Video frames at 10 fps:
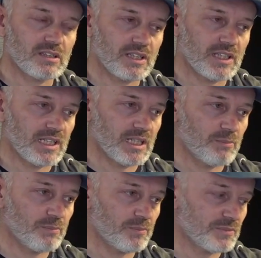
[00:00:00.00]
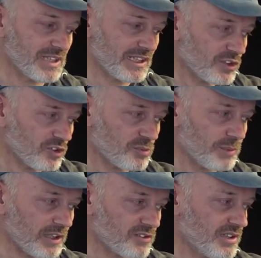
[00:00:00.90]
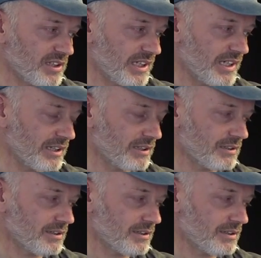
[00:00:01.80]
technical specs in there,